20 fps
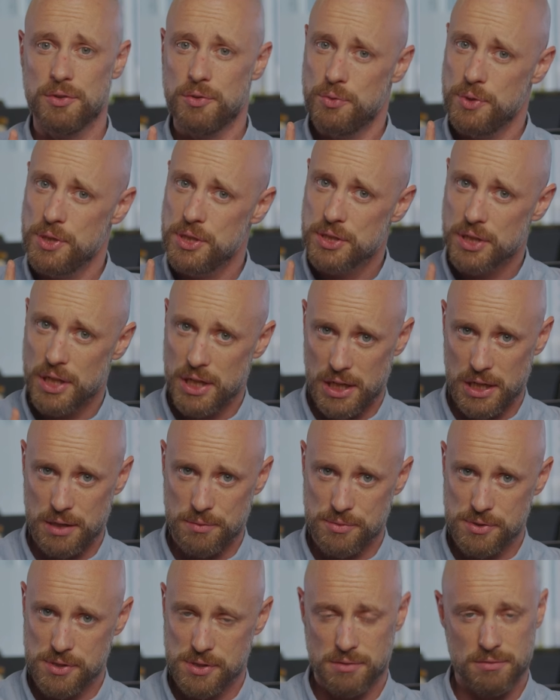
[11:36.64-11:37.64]
3
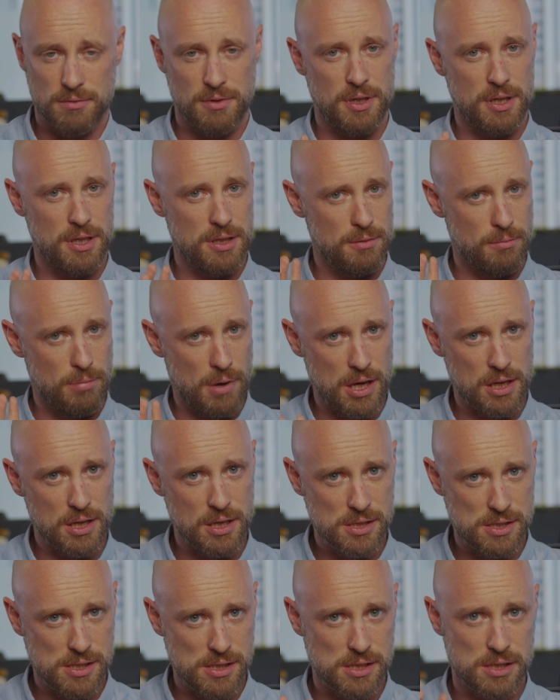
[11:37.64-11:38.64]
times in the
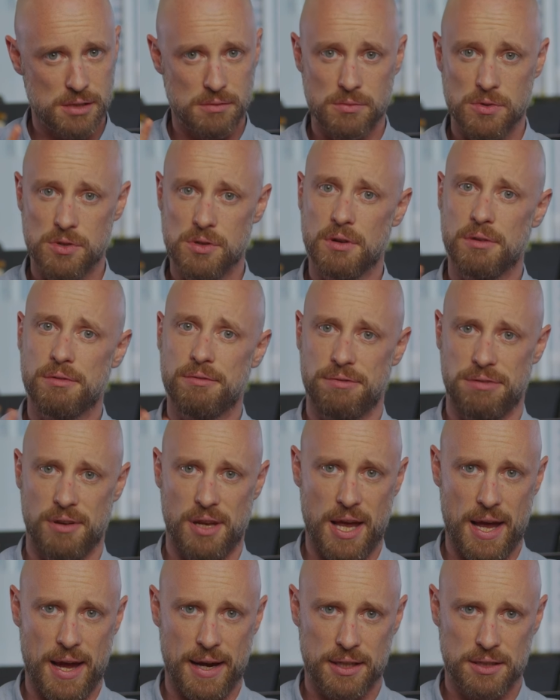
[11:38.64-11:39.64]
banking system, you're
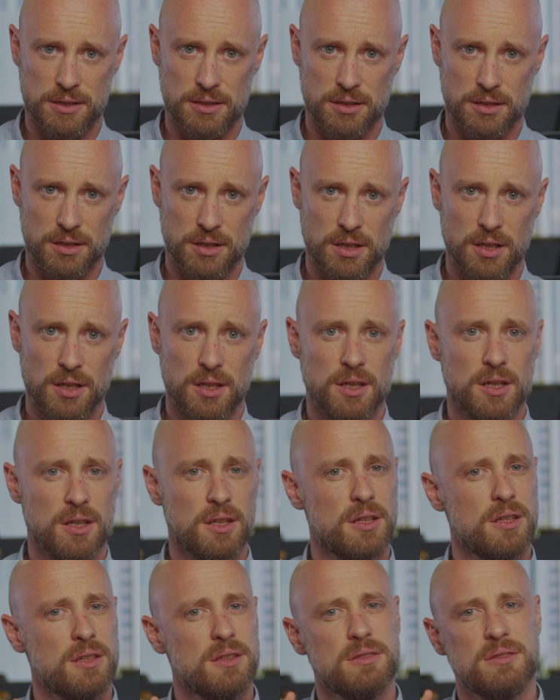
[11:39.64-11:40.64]
flagged.
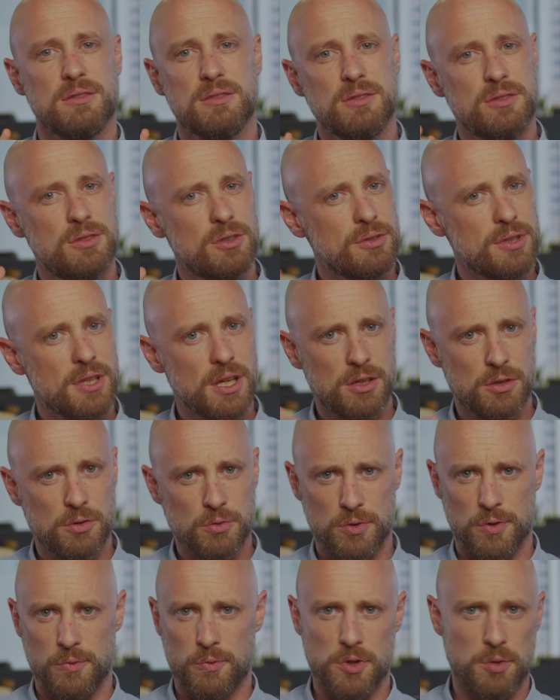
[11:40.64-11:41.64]
Don't get
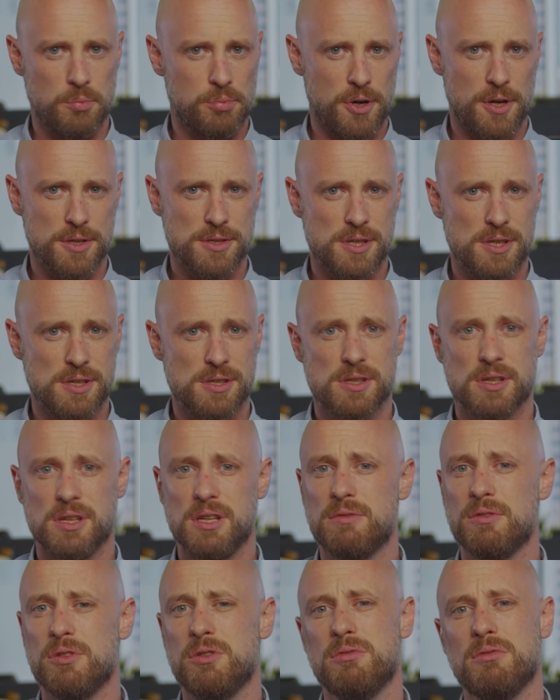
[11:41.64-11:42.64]
cute with the process.
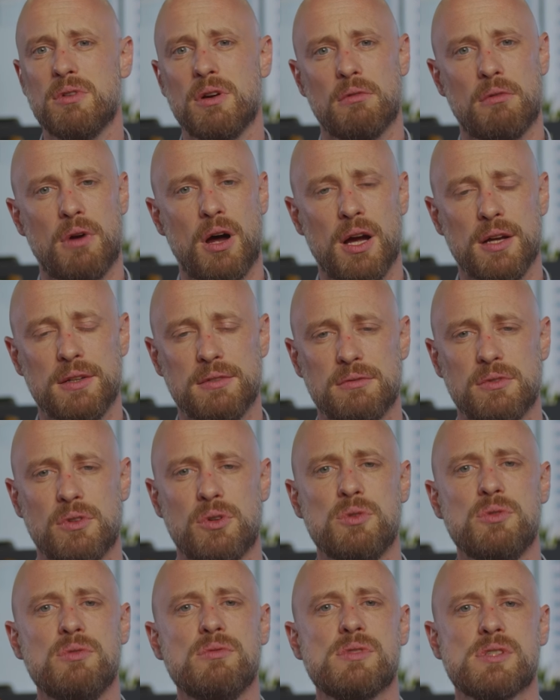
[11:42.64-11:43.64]
Either do it right
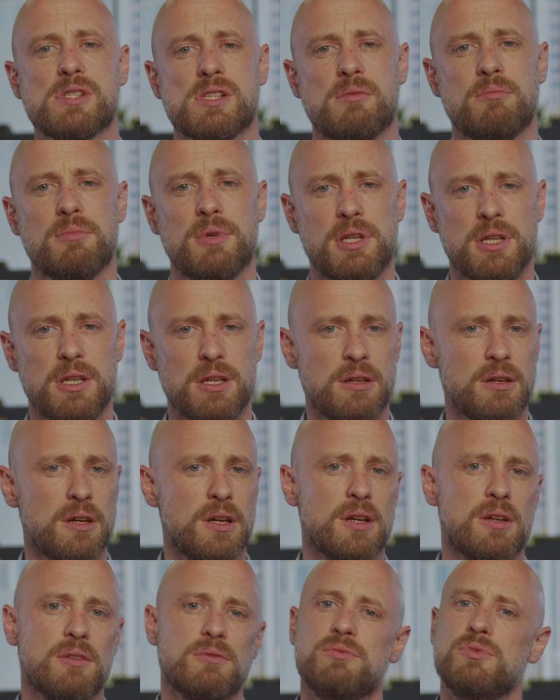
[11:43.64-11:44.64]
or use somebody
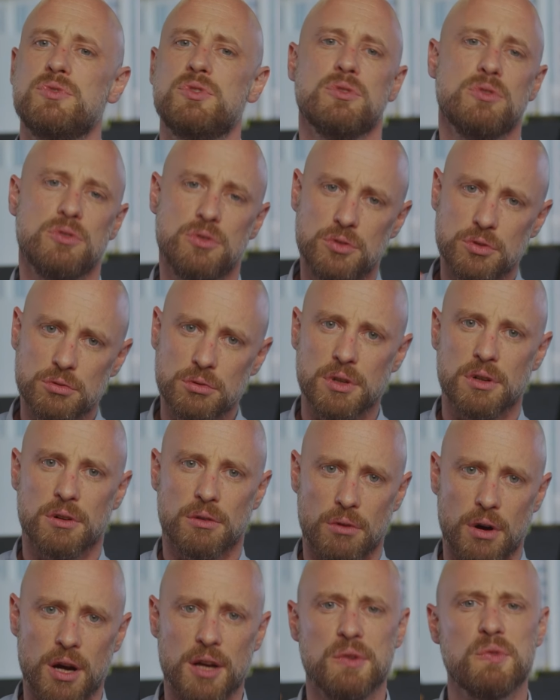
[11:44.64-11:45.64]
to do it
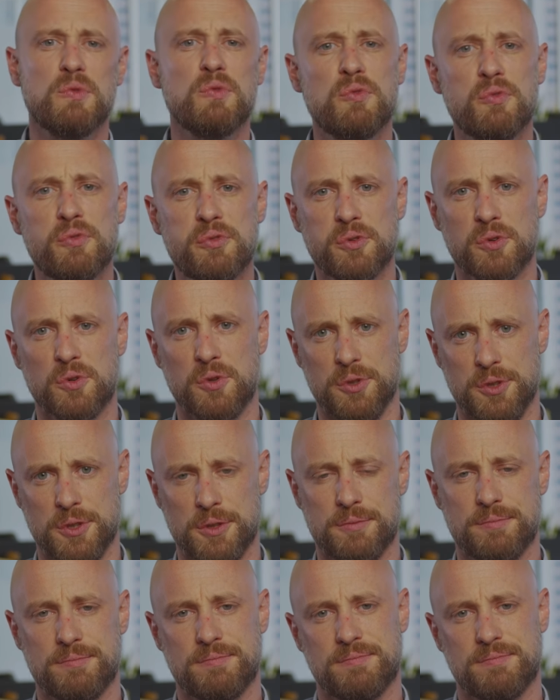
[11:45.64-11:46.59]
right for you.